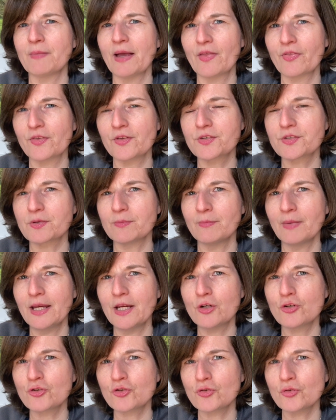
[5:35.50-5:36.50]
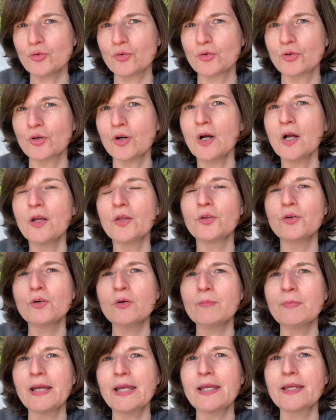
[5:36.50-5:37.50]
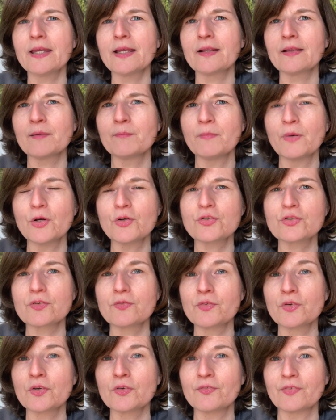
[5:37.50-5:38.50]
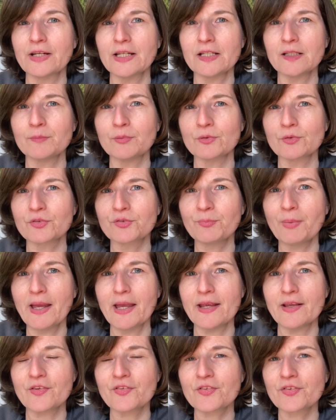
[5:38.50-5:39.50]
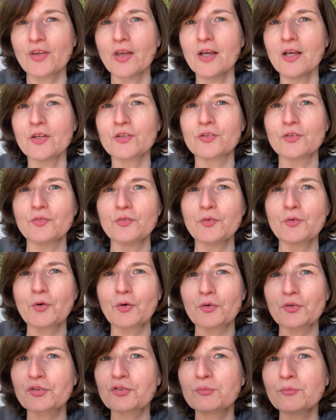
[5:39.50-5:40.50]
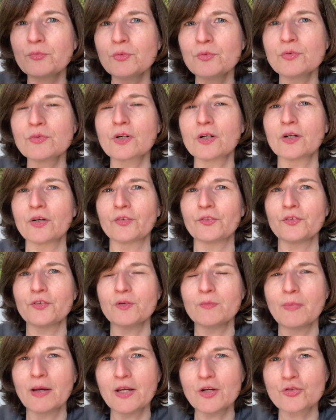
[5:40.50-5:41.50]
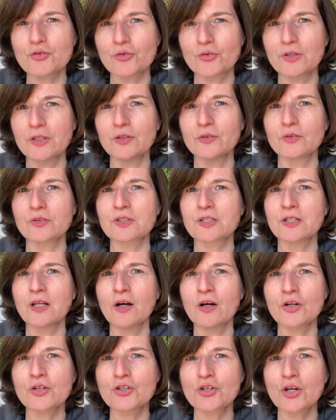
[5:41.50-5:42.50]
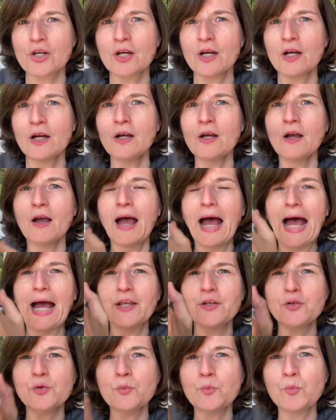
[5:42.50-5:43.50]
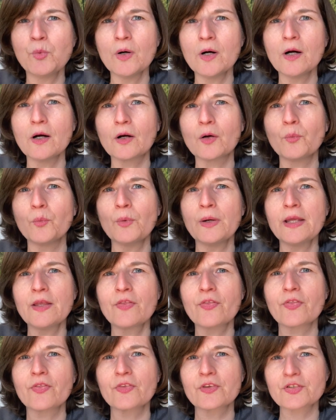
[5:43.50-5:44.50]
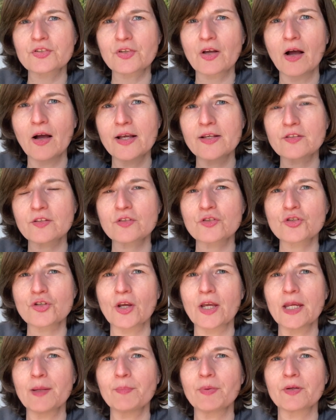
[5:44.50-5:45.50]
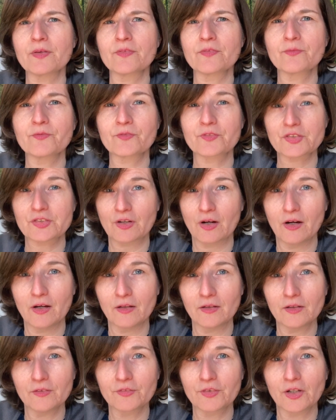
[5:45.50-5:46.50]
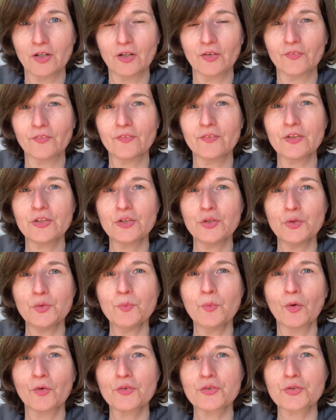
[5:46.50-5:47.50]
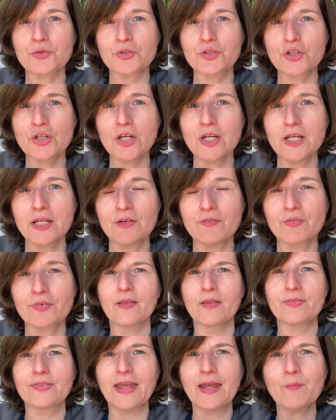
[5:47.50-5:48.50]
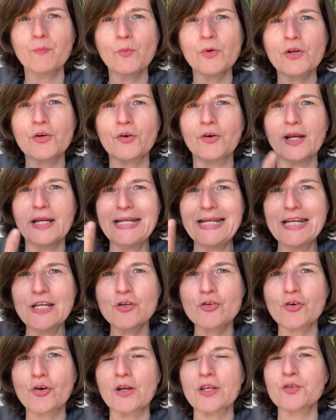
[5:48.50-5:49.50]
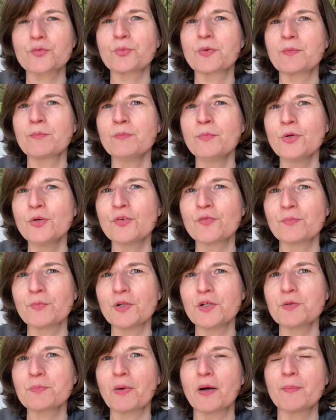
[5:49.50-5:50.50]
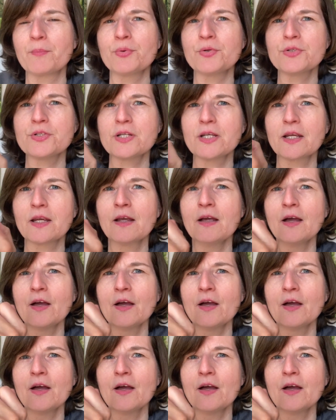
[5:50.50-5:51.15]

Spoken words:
method to make sure you're making the most of your available space. So if you've got a small garden, you make sure it looks larger and you work with the size and shape and style of garden that you want to achieve. Then we create interest with movement by putting